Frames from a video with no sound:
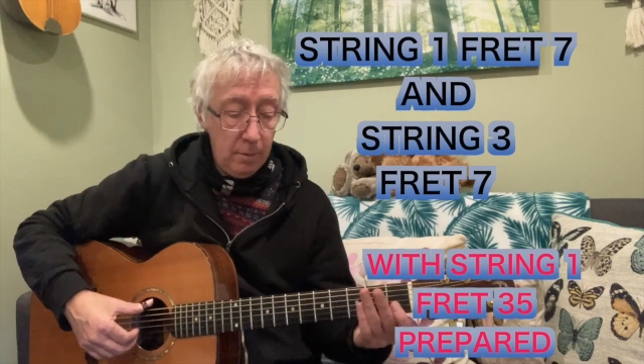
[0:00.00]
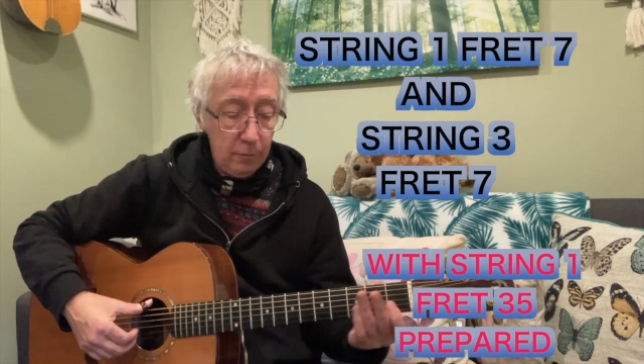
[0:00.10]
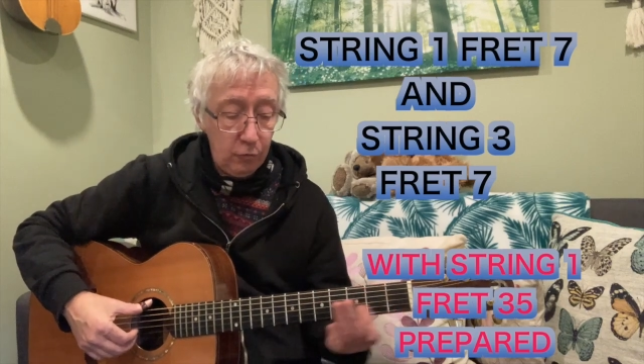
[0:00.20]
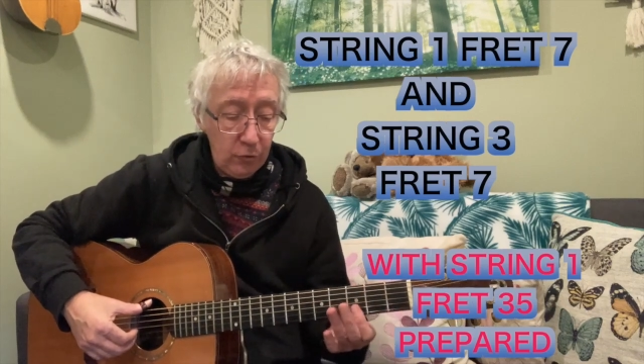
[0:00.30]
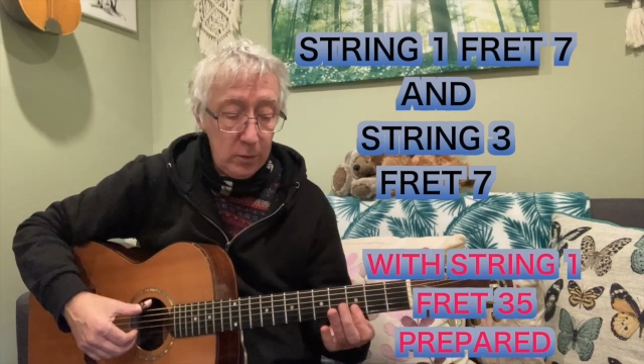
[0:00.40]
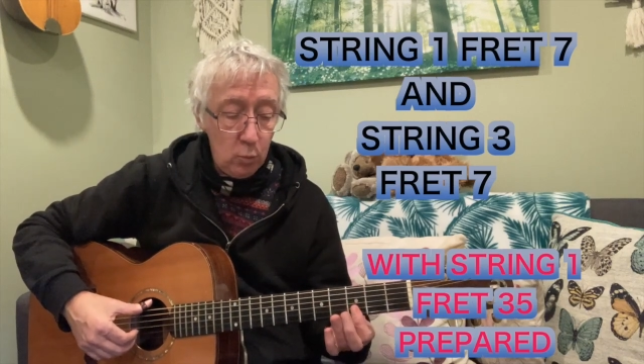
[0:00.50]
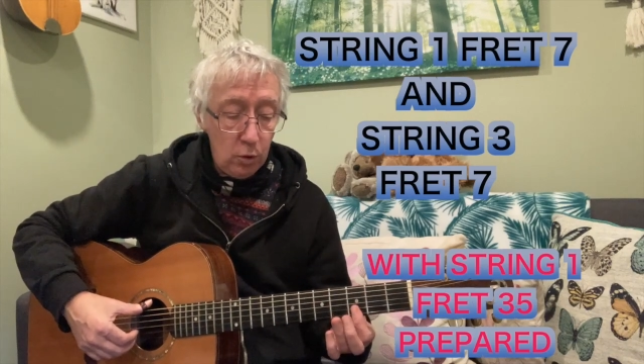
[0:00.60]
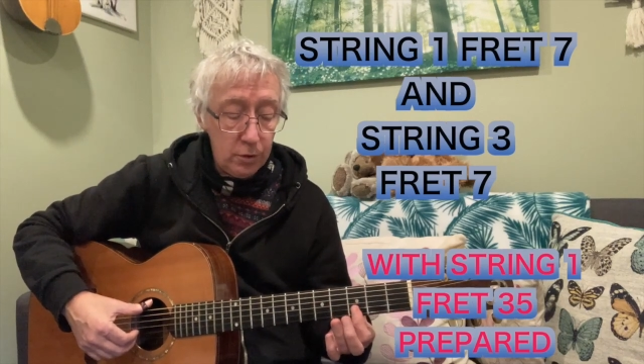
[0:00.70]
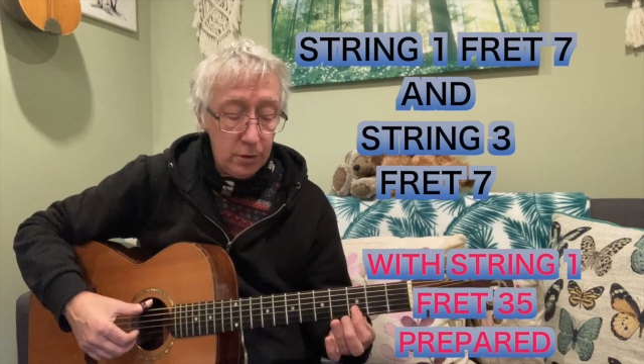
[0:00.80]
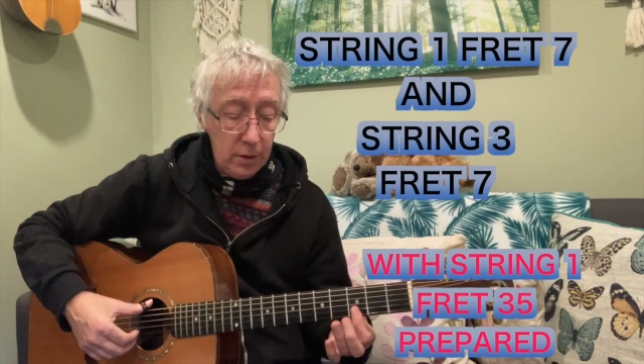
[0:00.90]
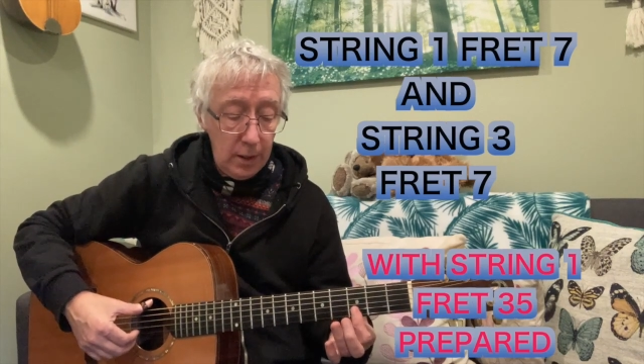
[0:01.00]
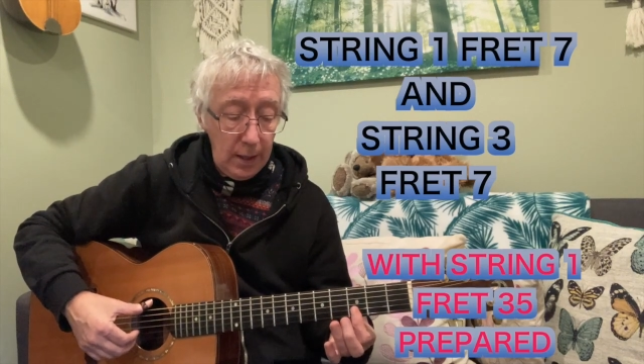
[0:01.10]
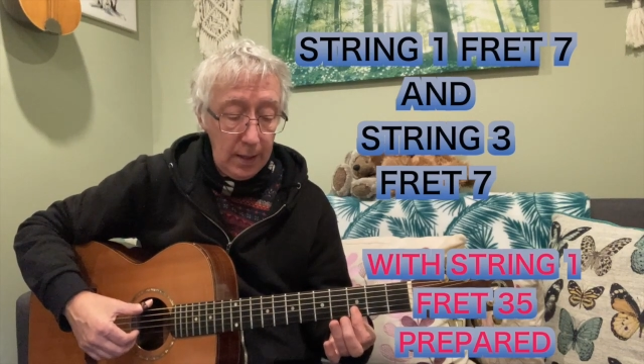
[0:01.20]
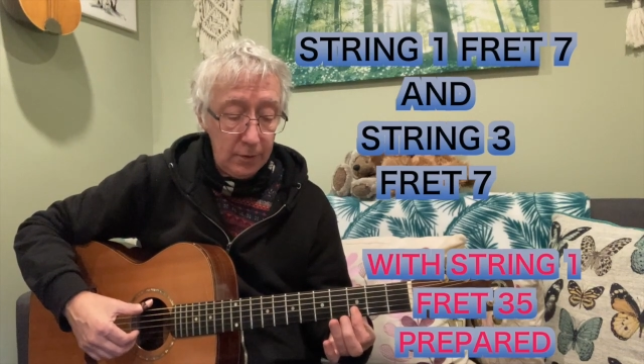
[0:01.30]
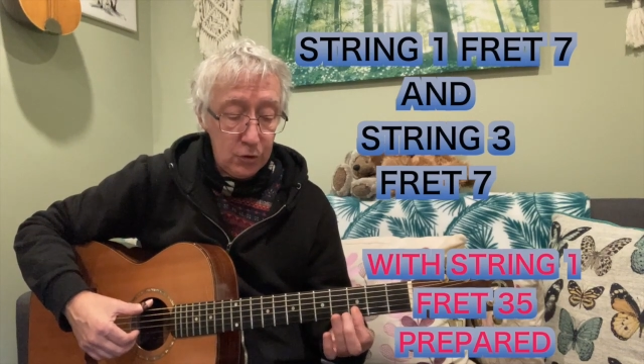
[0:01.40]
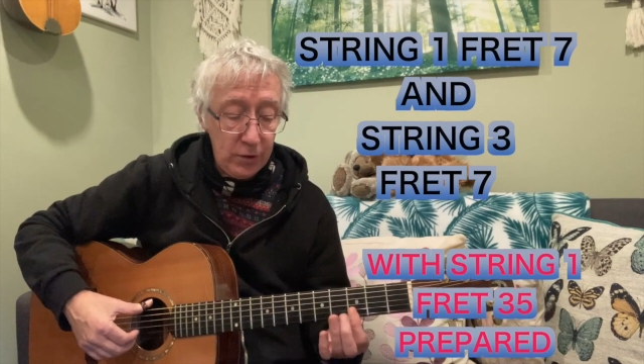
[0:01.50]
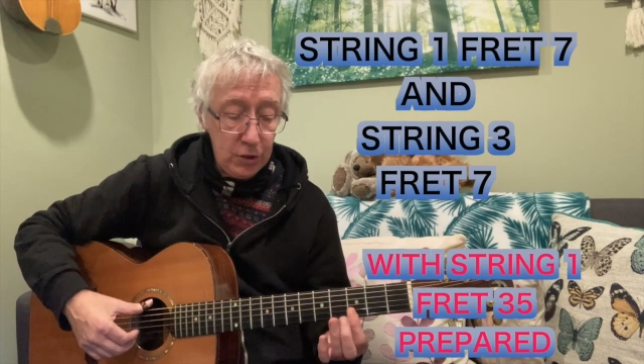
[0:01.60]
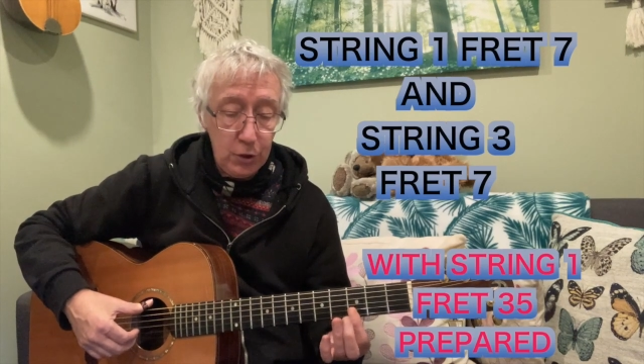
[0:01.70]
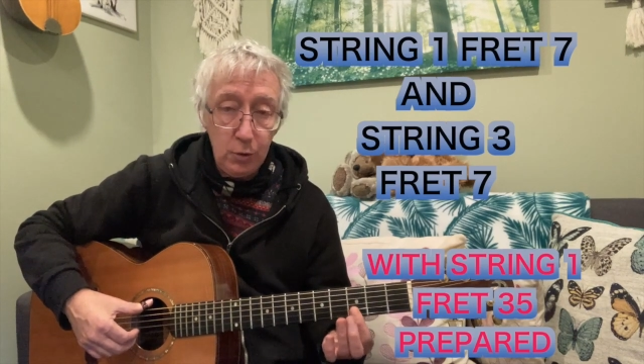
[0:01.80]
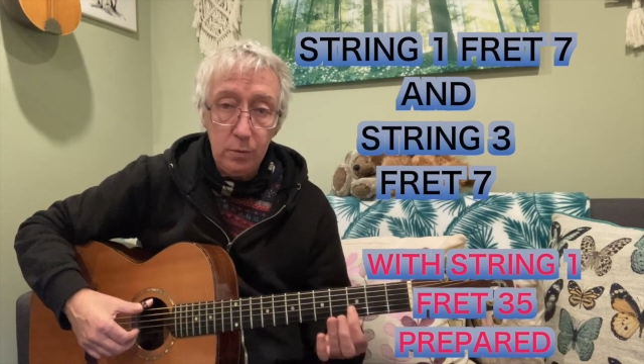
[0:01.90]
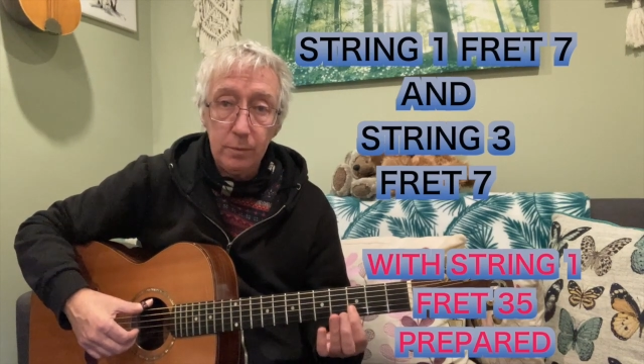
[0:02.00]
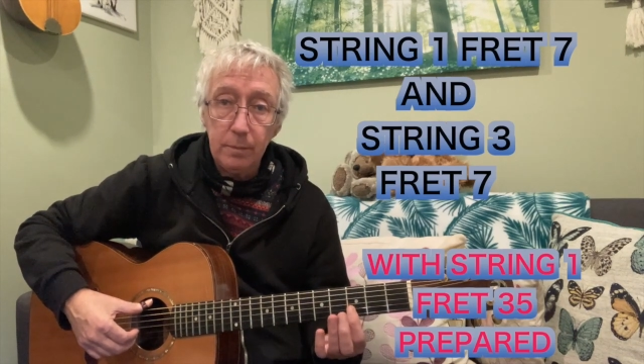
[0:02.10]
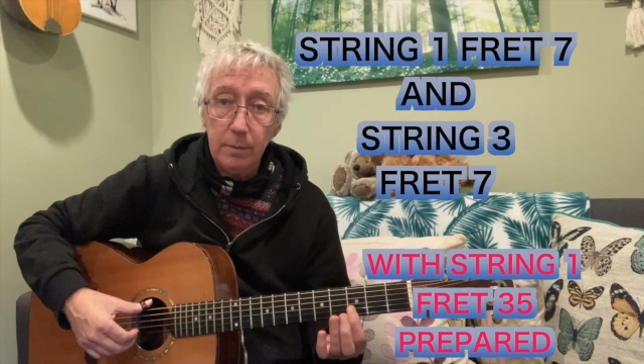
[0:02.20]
String 1 and string 2